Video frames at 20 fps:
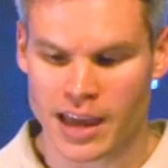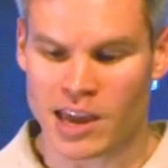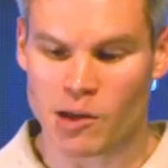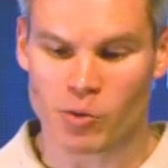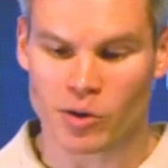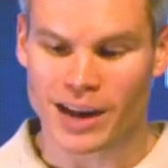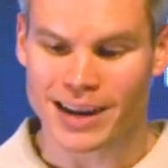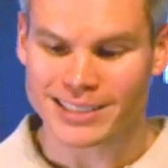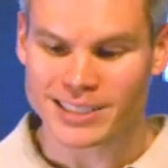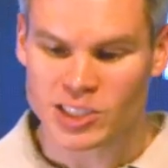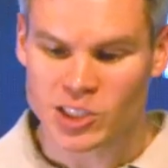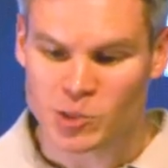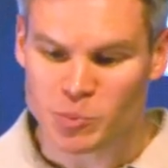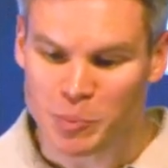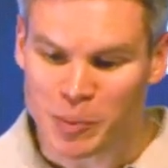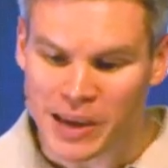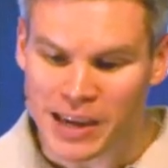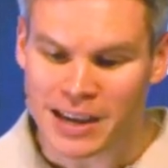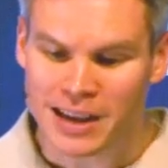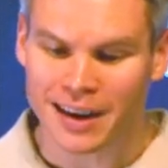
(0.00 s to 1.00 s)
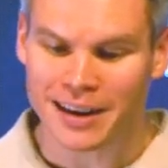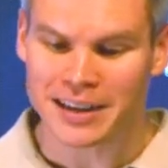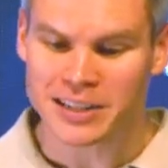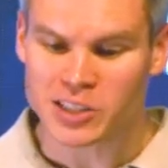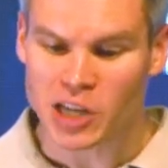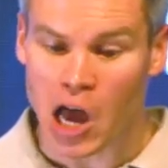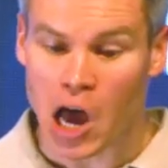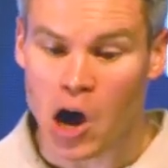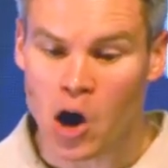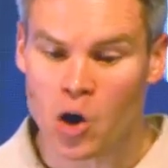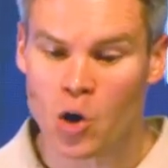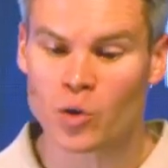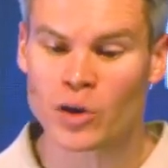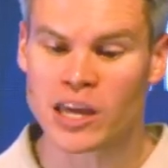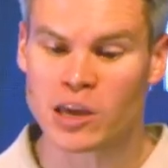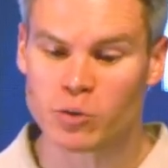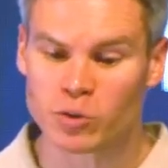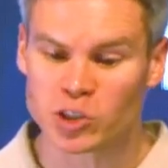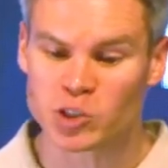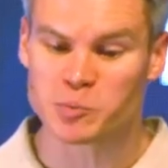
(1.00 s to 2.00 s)
He will not speak on his own.
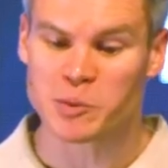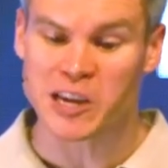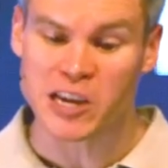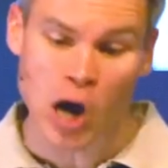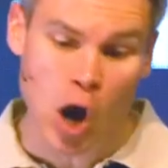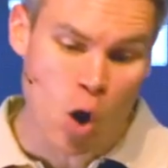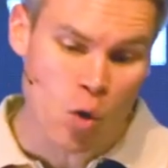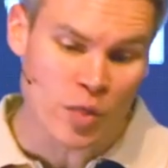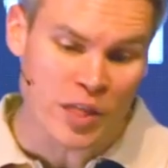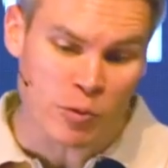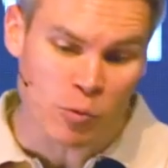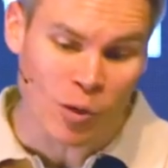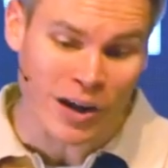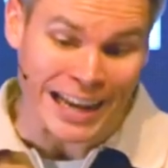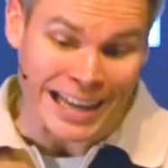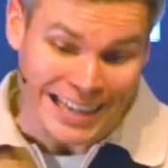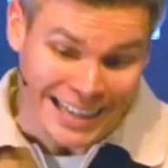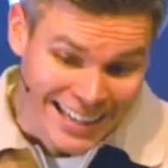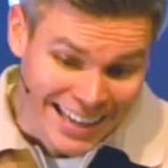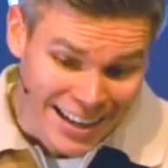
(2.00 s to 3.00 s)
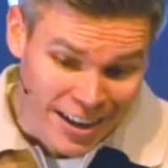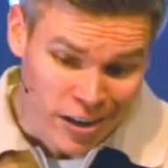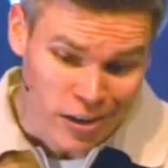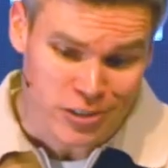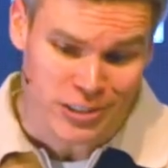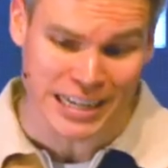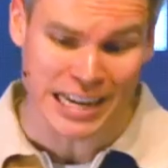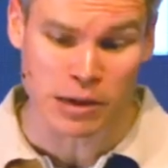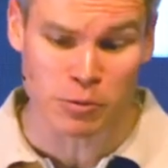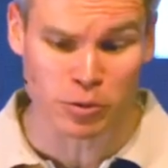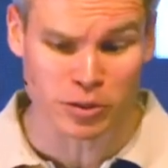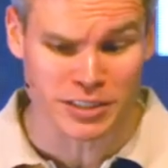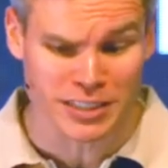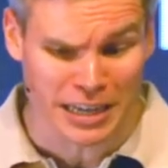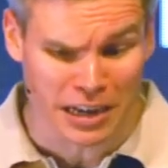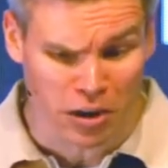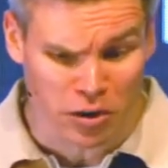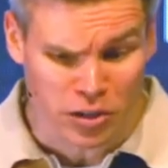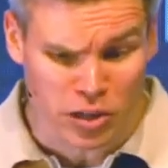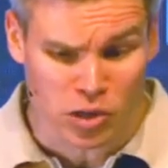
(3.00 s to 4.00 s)
He will speak only what he hears, and he will
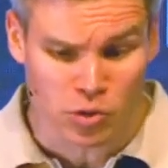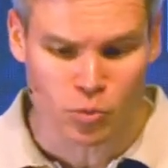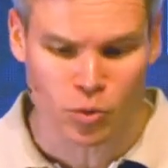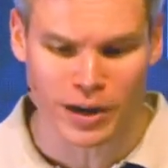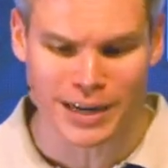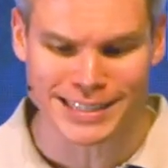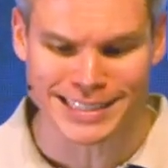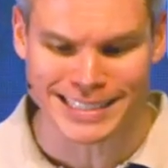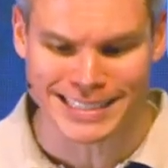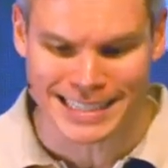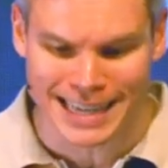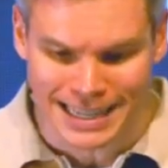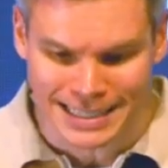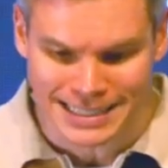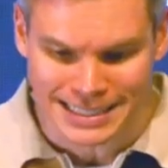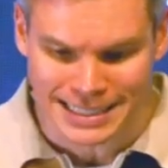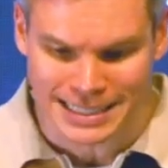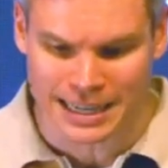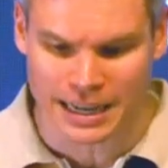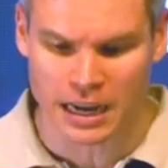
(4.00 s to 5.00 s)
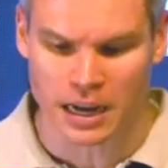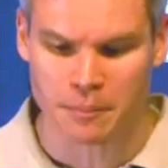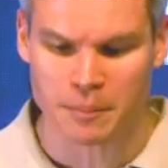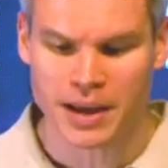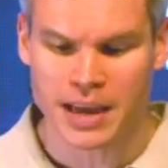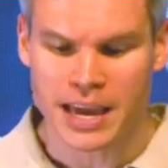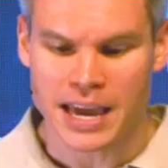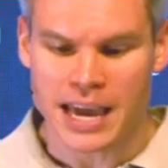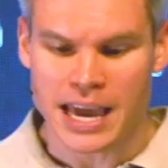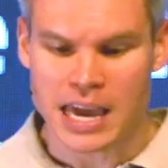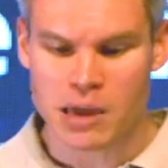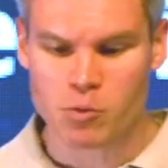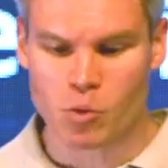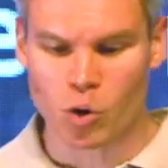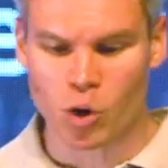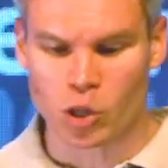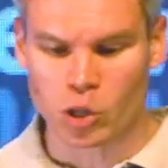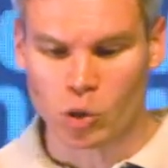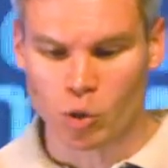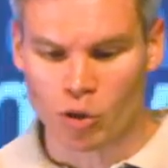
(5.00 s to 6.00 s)
tell you what is yet to come. He will
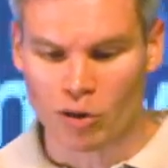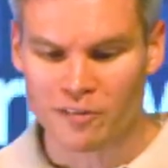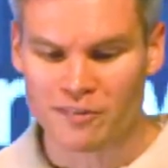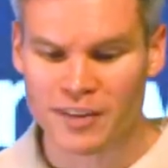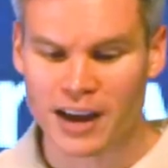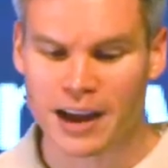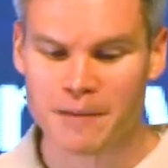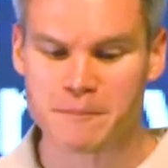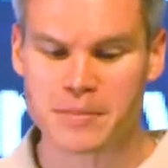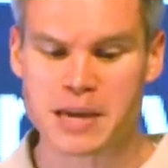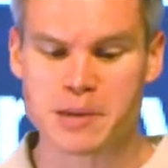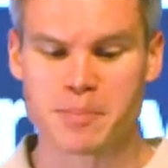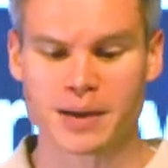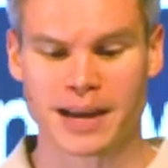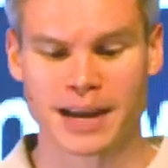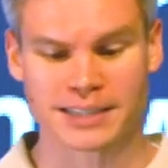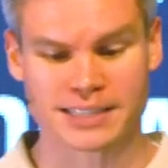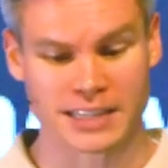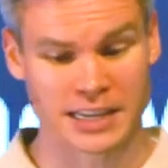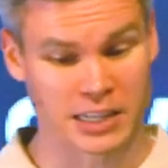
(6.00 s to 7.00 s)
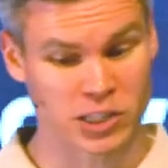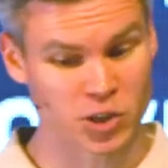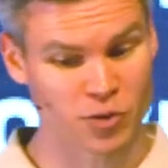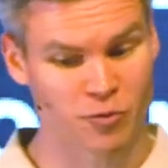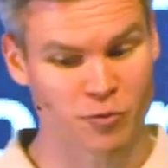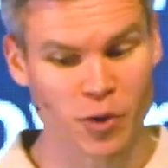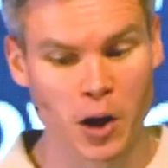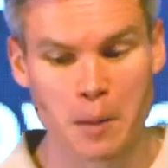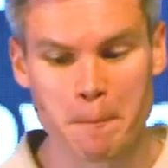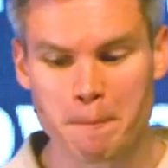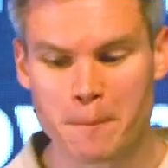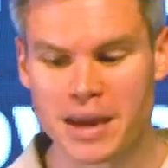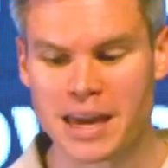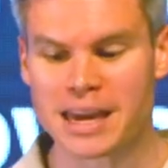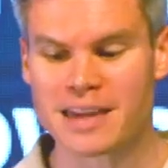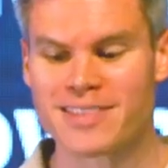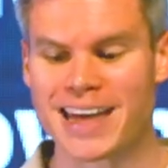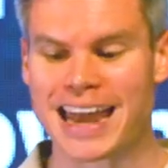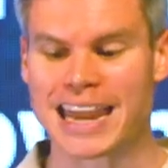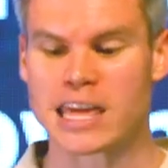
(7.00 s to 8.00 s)
glorify me because it is from
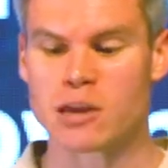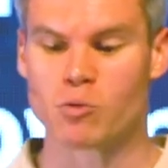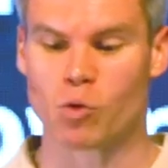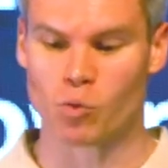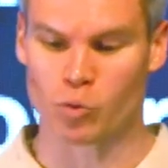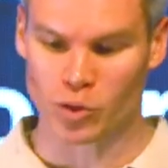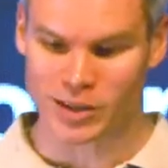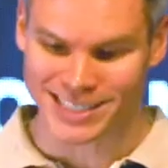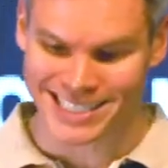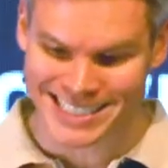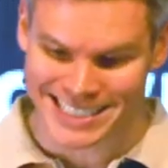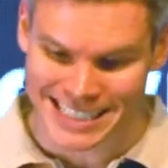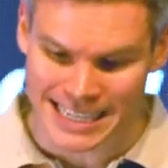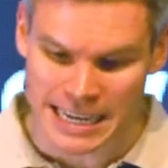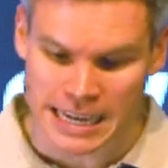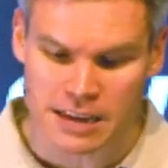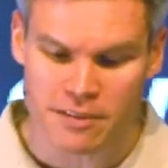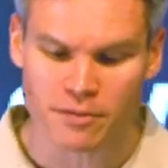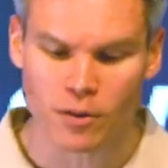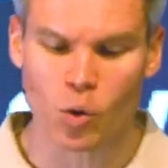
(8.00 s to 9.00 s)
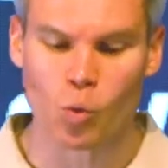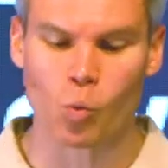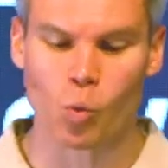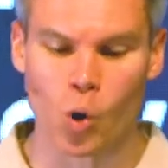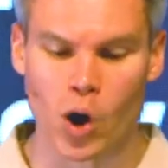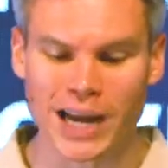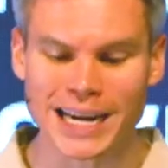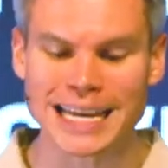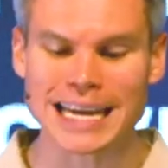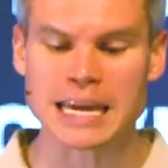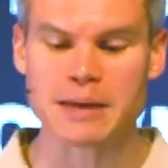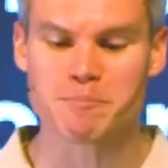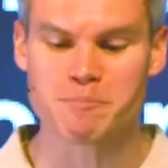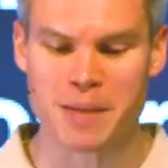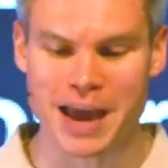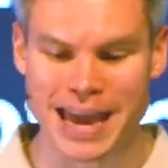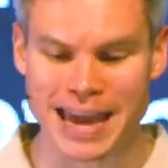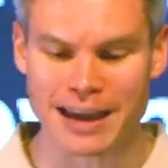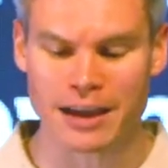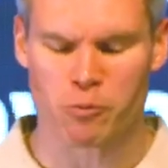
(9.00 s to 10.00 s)
me that he will receive what he
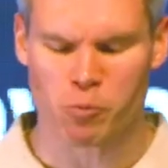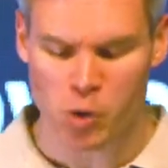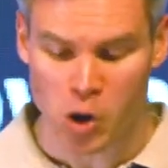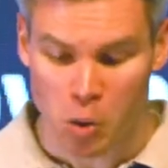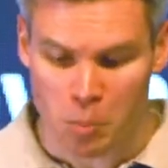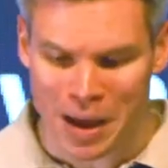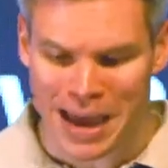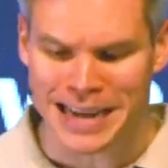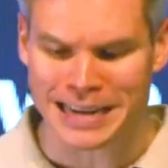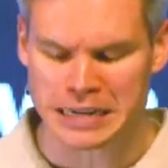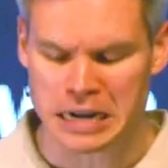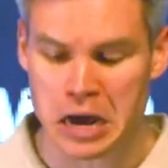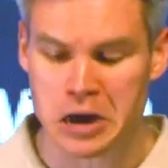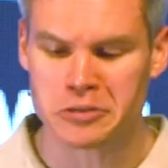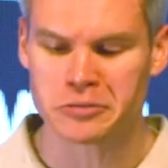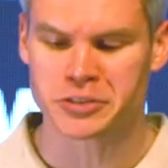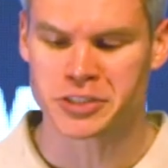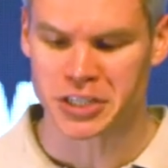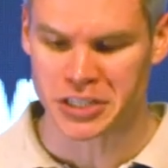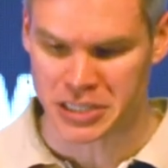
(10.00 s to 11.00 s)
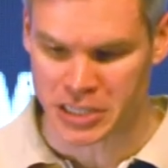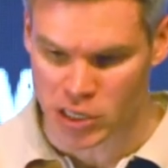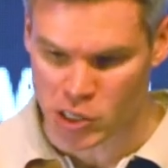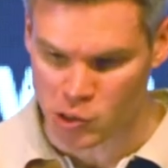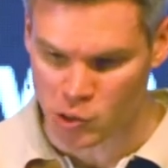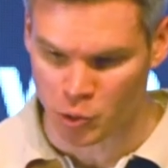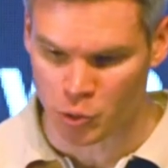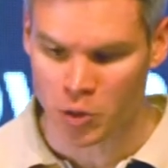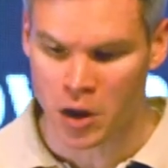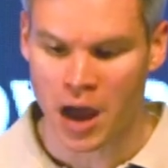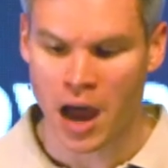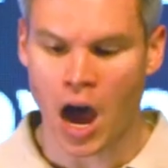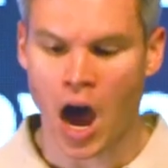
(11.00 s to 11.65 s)
may, will make known to you.